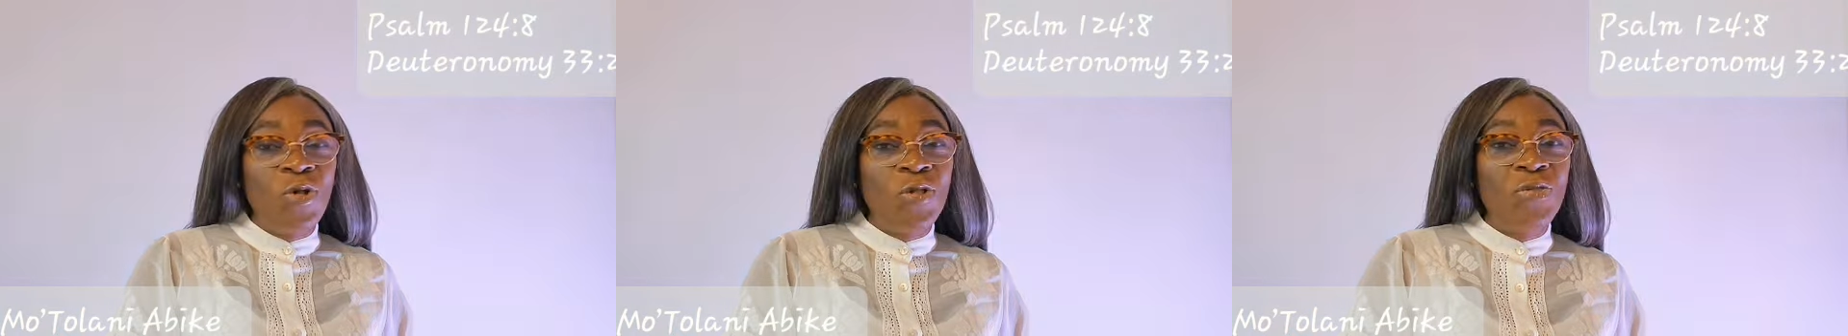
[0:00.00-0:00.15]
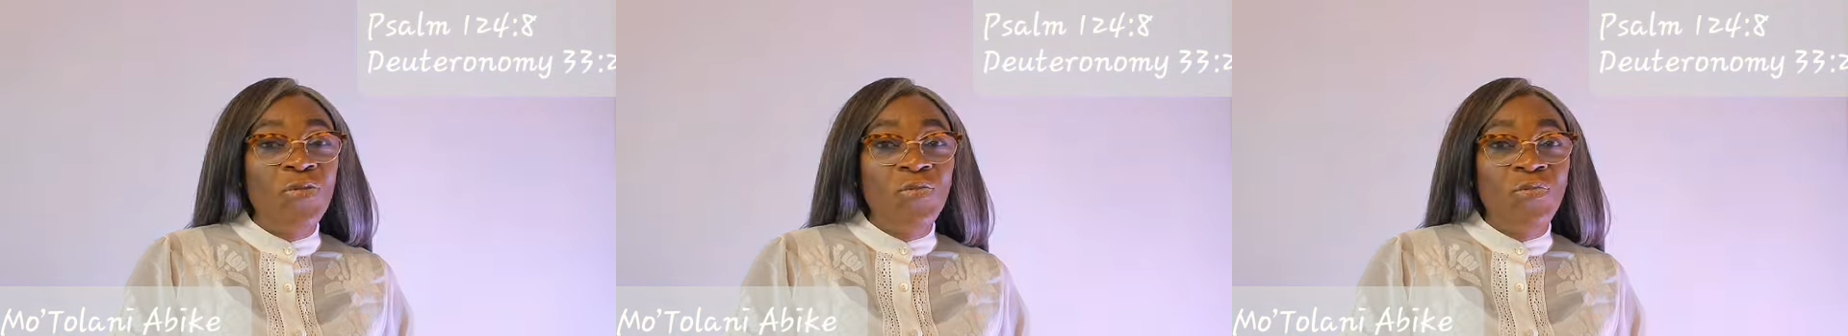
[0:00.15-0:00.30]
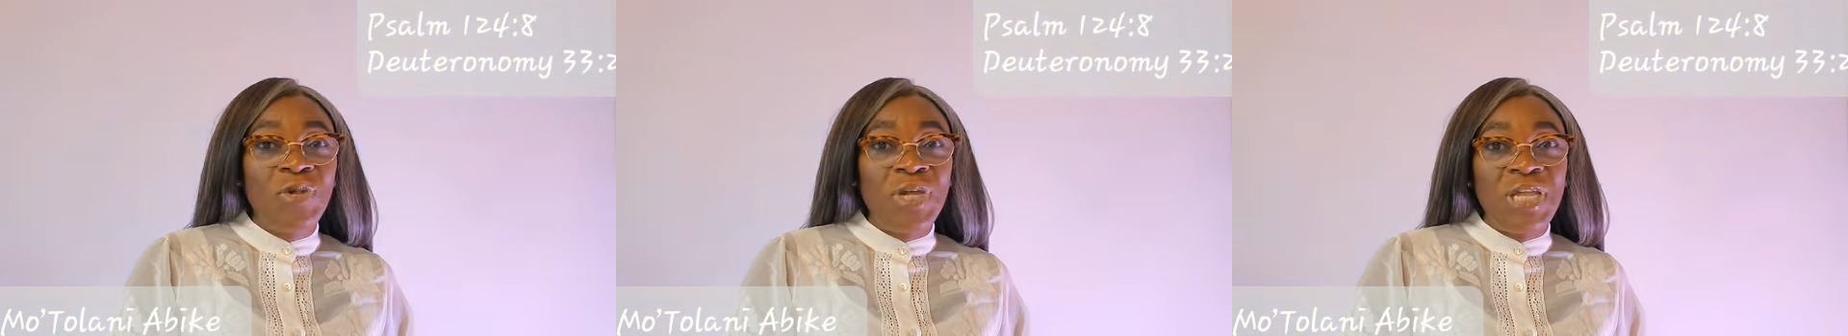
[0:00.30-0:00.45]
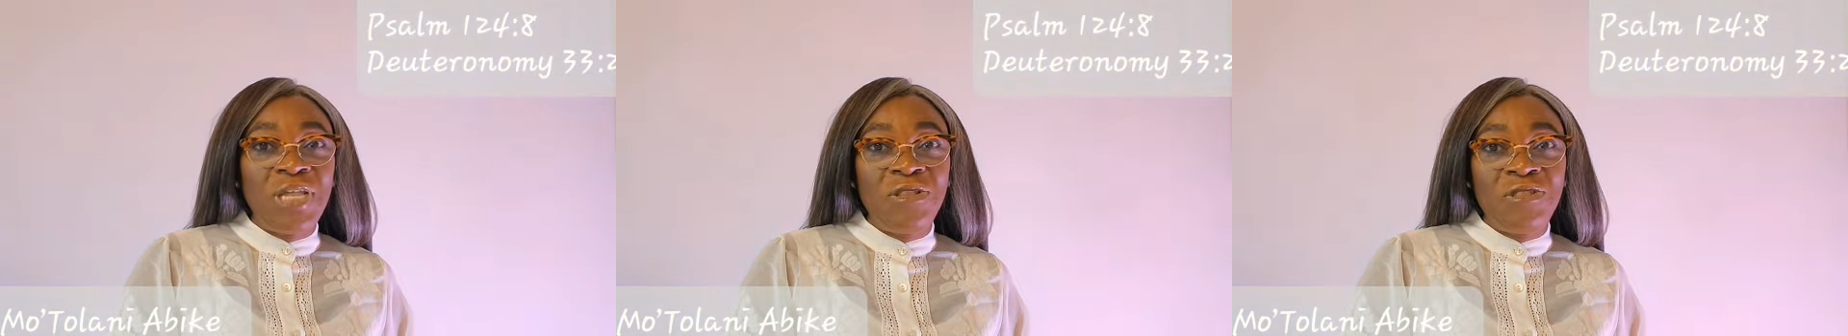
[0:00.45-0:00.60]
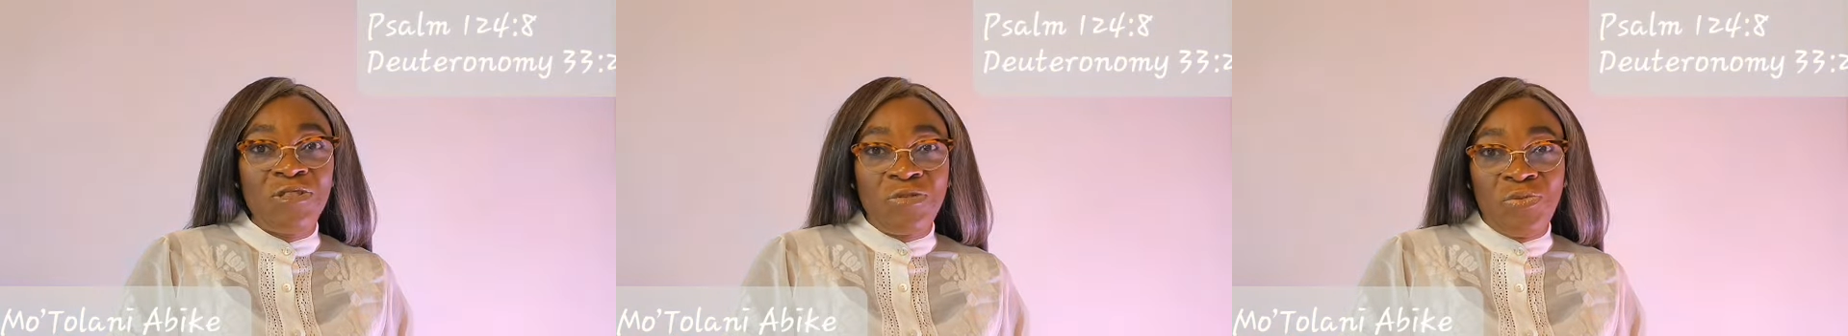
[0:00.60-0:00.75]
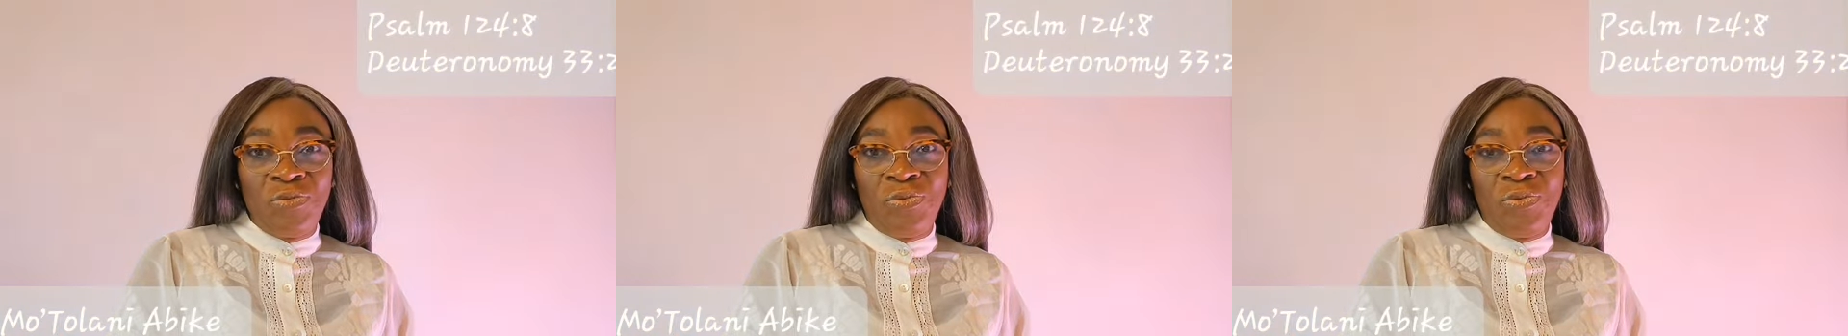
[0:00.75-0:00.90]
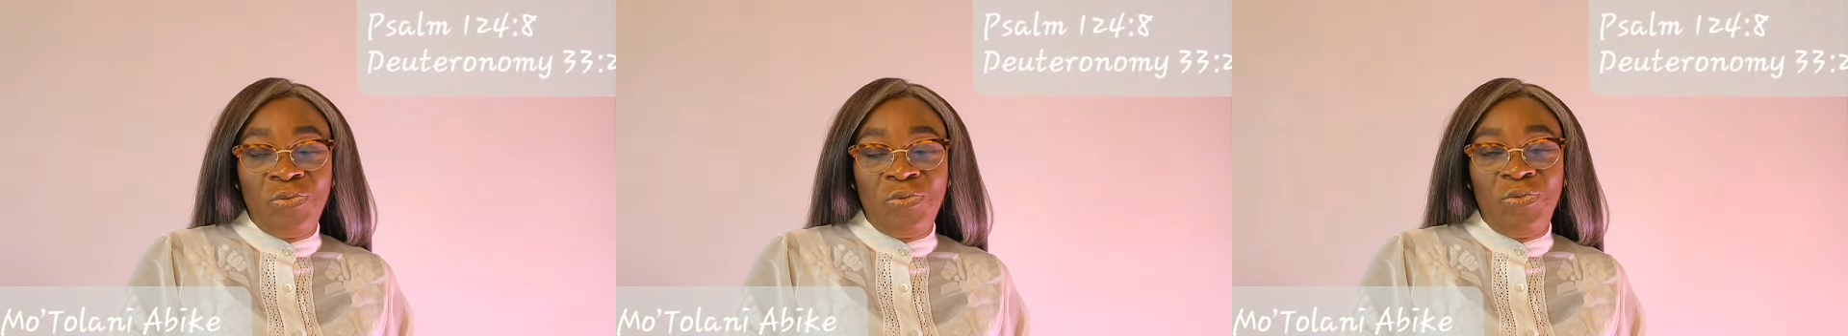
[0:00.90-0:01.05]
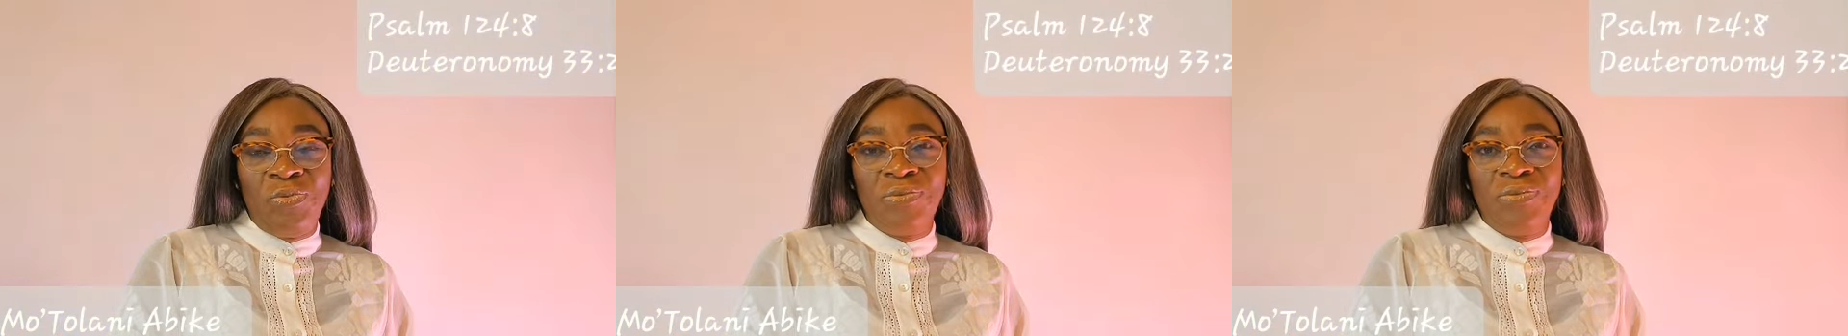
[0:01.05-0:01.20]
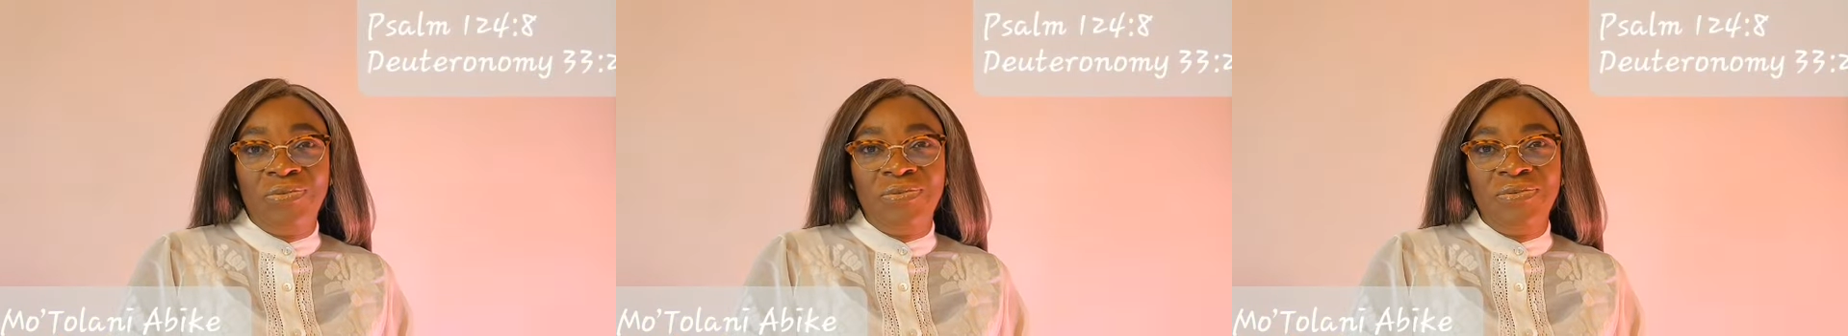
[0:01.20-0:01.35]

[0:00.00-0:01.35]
all the way through